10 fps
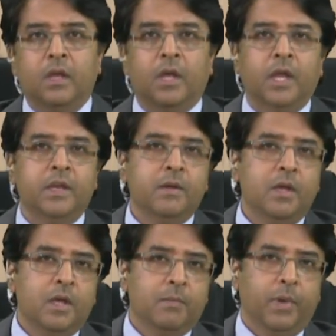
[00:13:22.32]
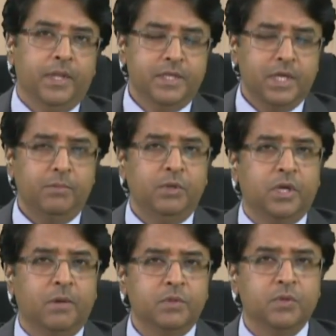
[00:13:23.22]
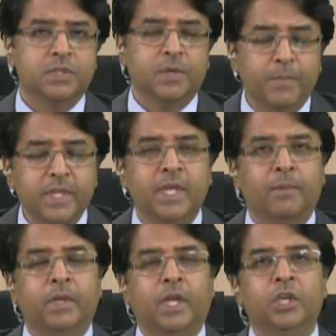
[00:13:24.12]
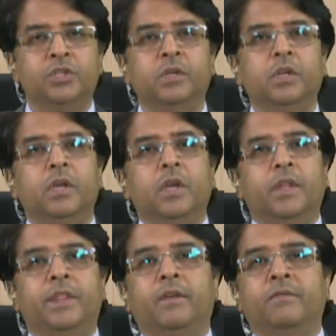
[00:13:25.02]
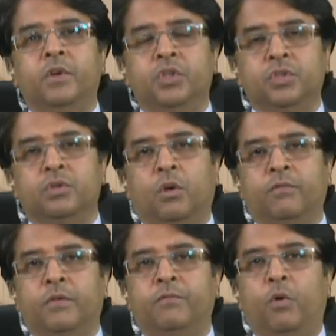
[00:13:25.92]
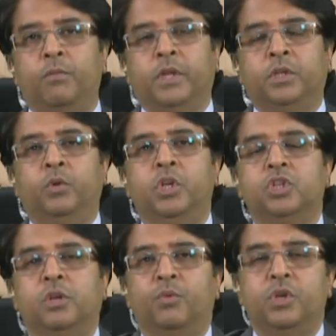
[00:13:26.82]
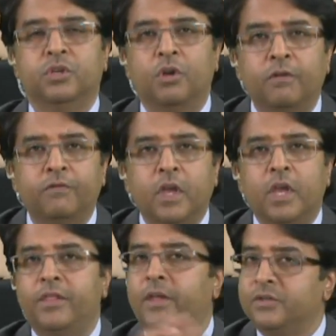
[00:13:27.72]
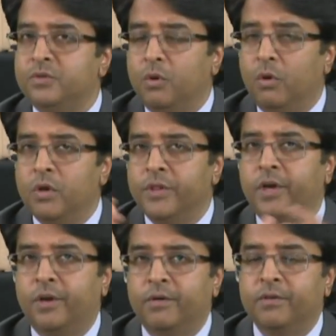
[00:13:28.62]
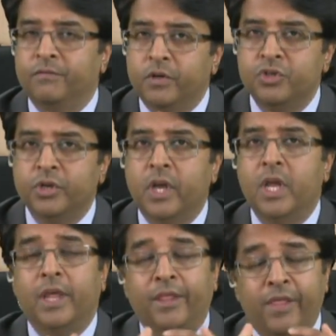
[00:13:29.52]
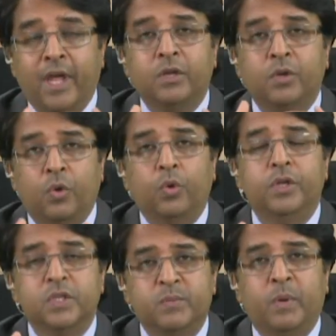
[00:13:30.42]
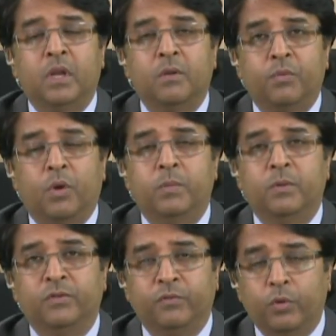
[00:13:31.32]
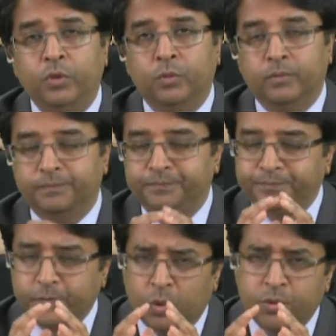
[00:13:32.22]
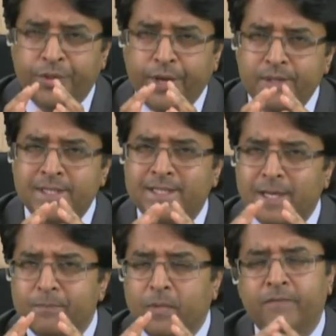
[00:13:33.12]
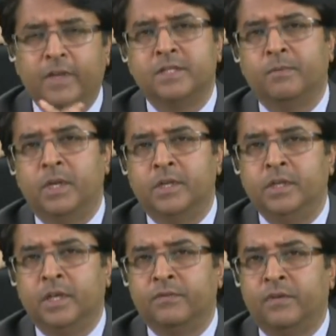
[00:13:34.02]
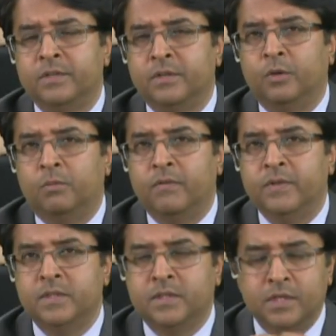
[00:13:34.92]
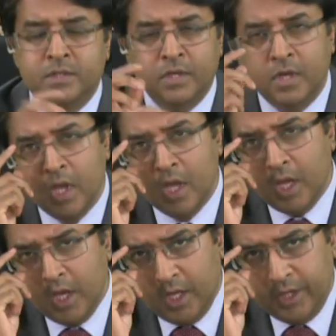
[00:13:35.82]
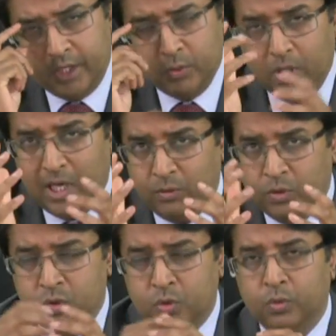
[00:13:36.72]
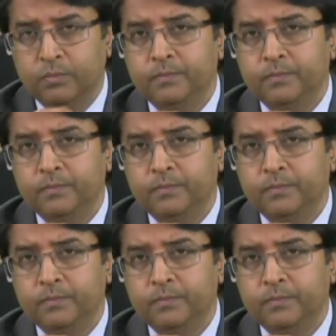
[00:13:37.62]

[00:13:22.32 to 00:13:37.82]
and by the time you come to submit the application, that version of the form that you initially printed off, that's no longer the current version. That could spell problems for you. Although there is some flexibility as far as the Home Office is concerned, they do allow you to